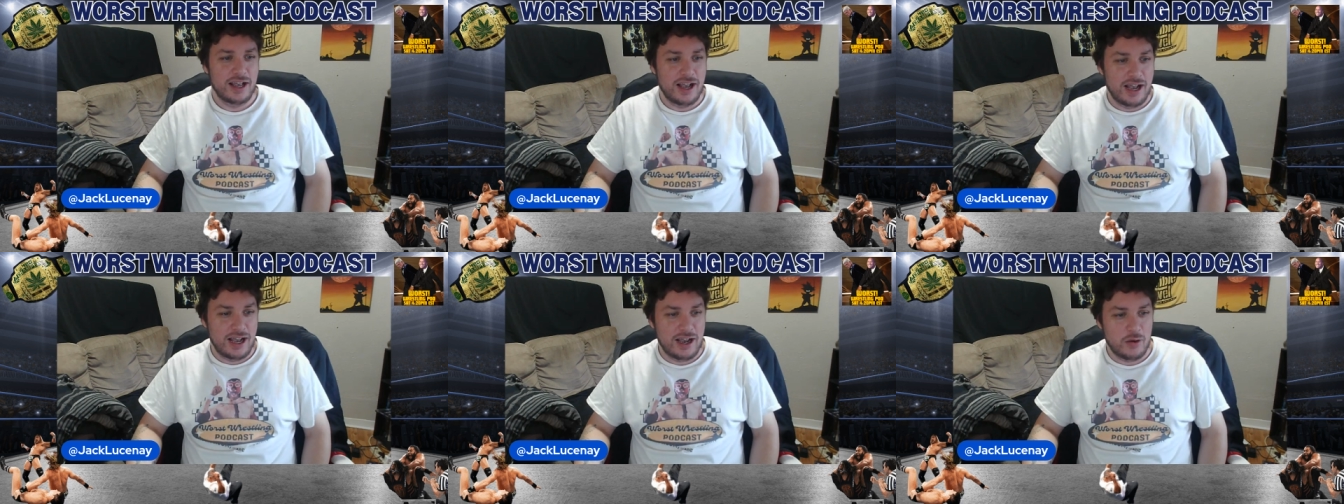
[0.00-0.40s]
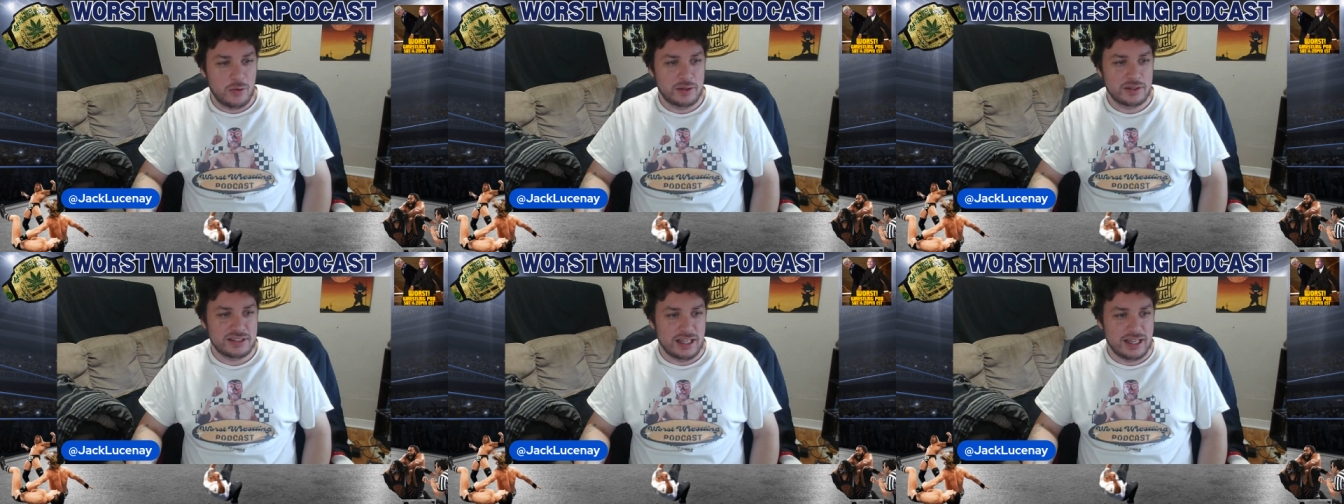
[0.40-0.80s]

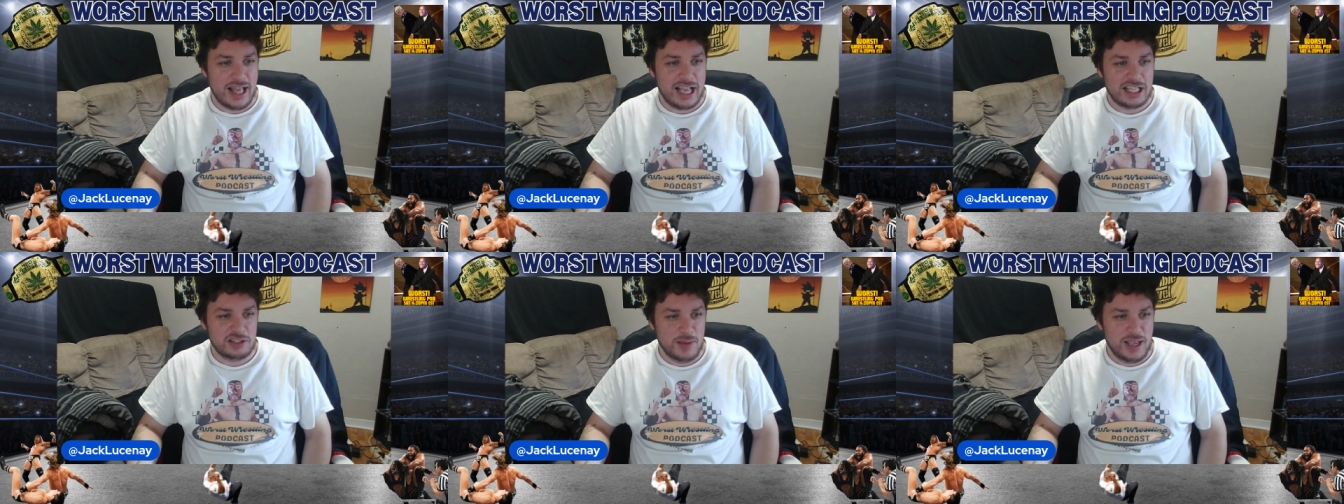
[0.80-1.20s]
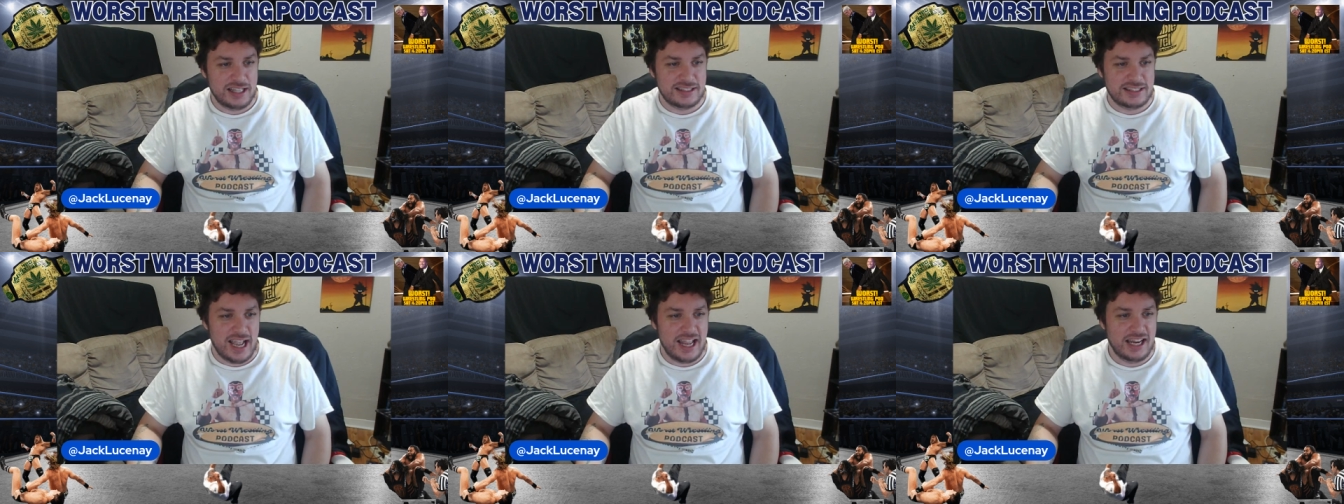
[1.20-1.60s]
When it was the last man
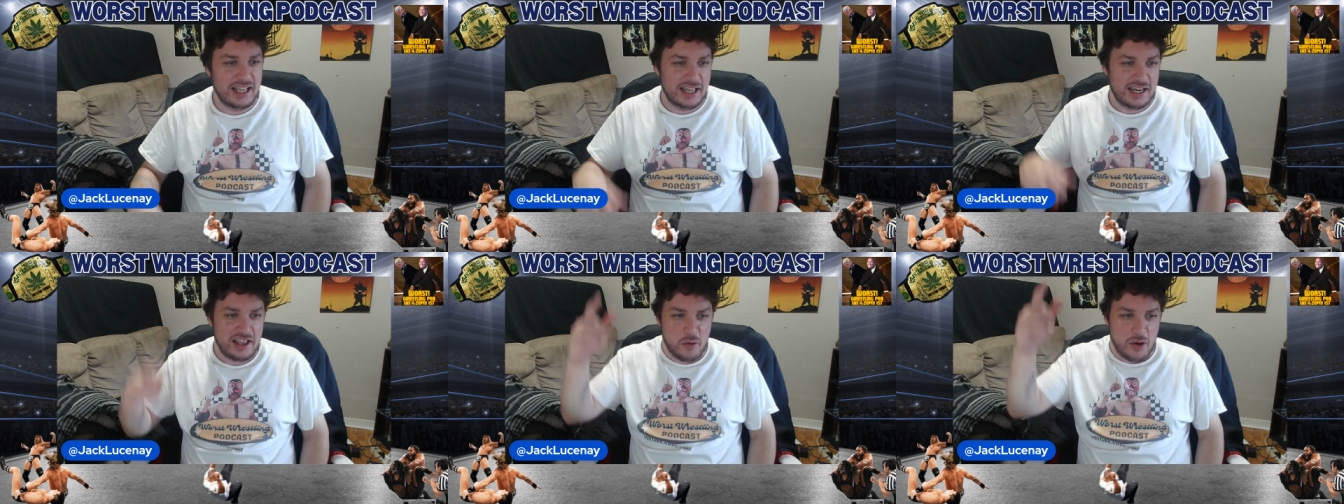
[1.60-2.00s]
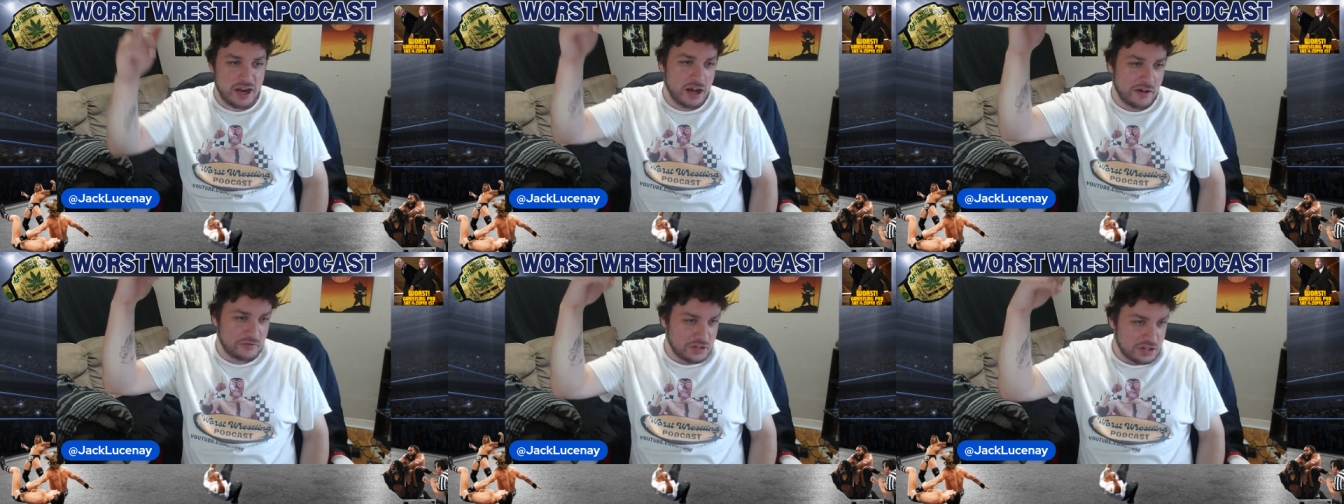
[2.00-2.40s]
standing and he went
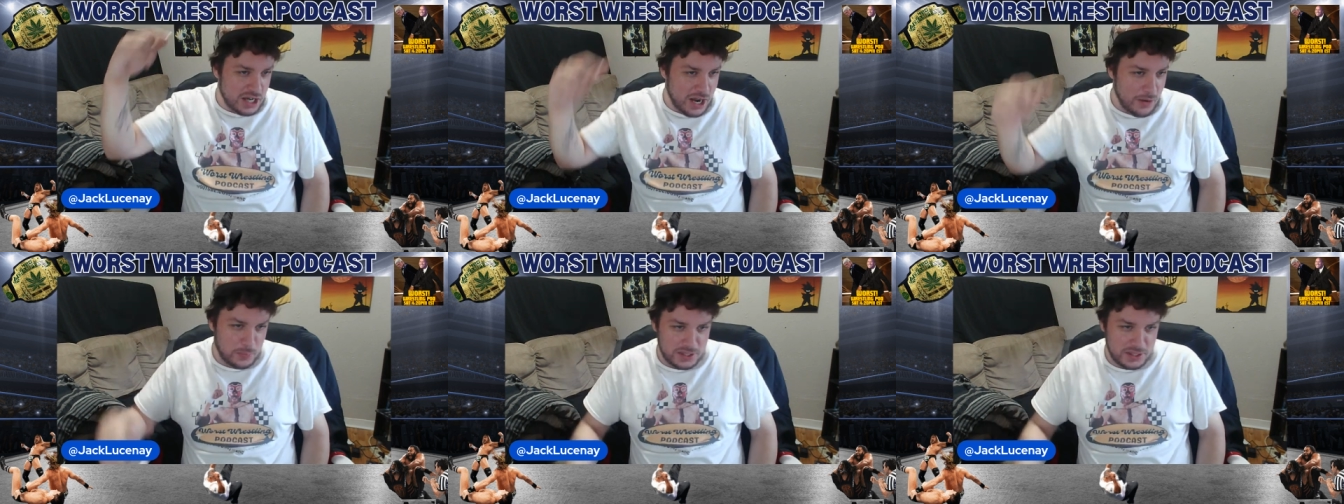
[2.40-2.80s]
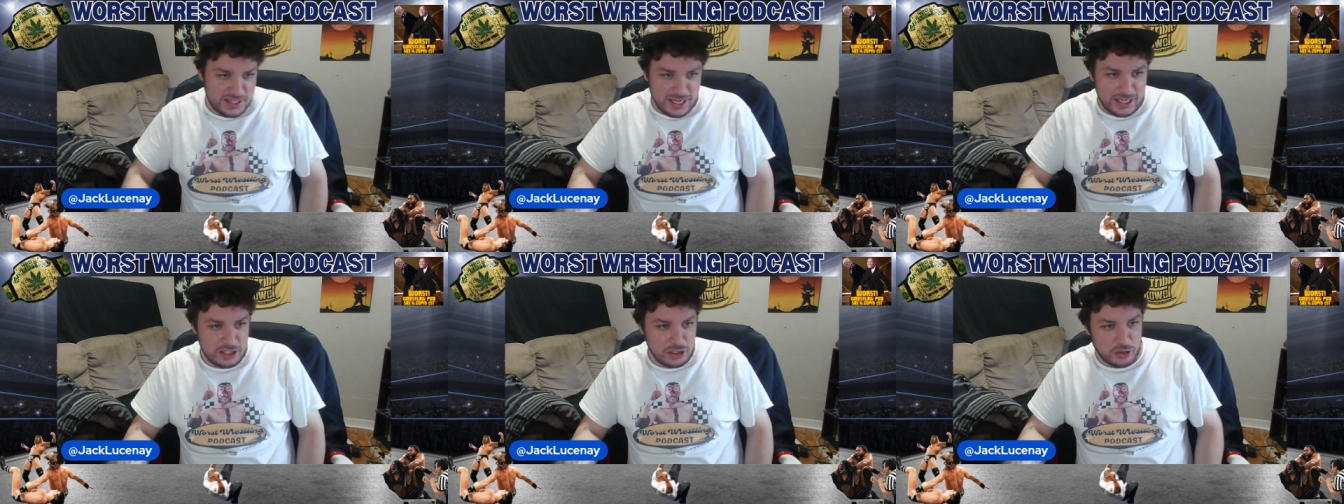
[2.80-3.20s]
off the top of the
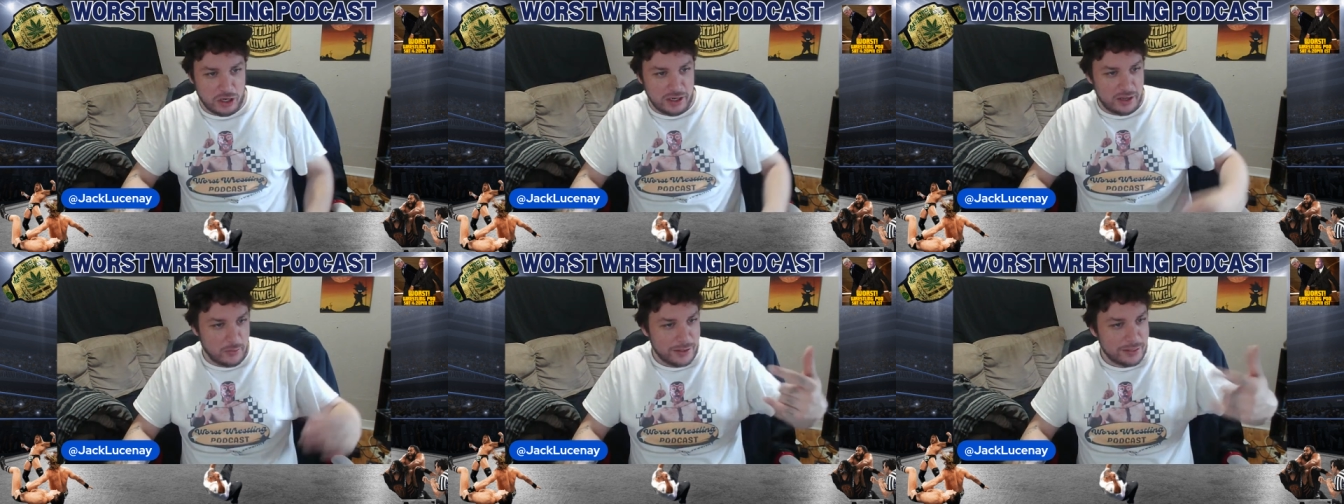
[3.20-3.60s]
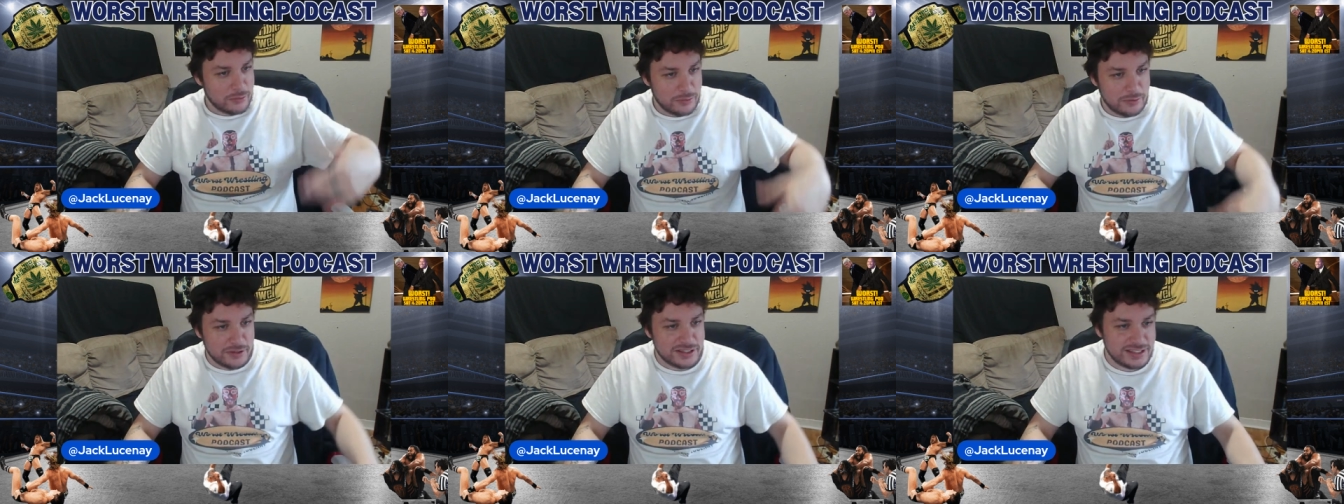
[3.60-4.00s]
Titantron and he went
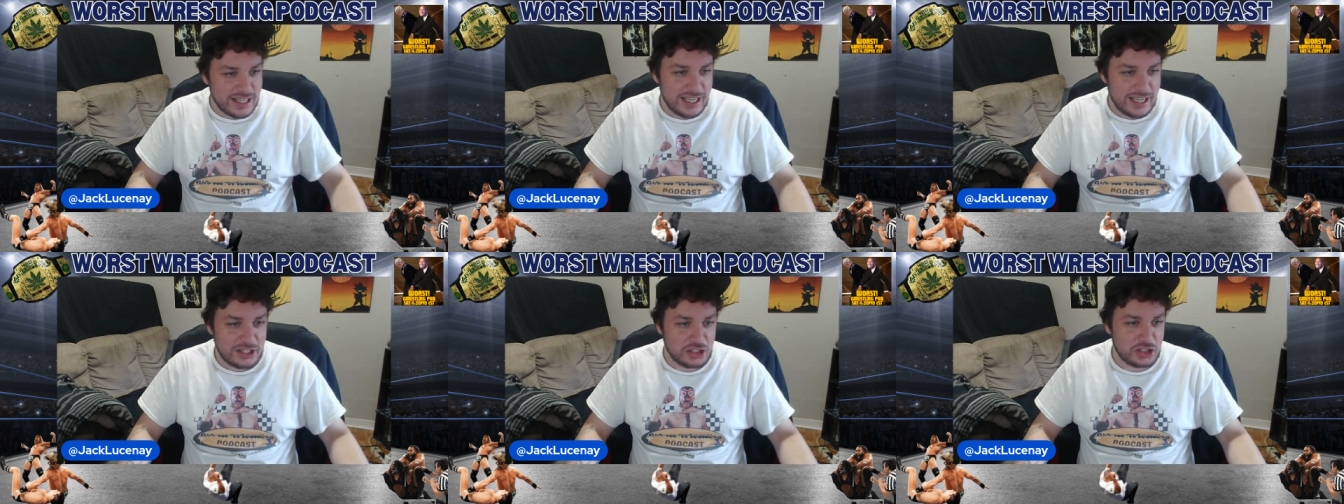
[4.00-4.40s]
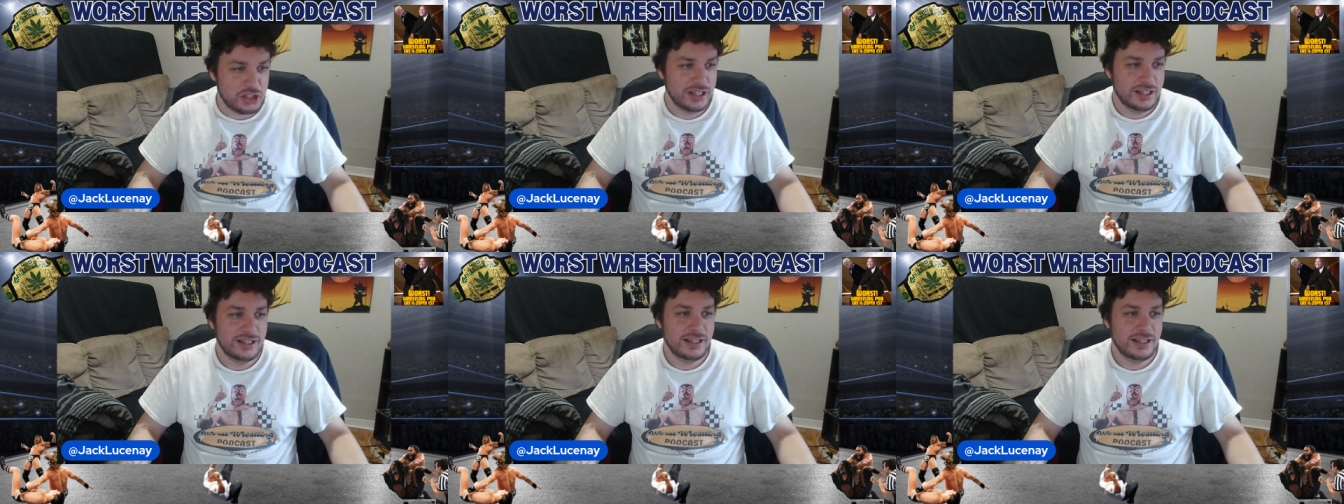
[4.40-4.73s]
through the stage.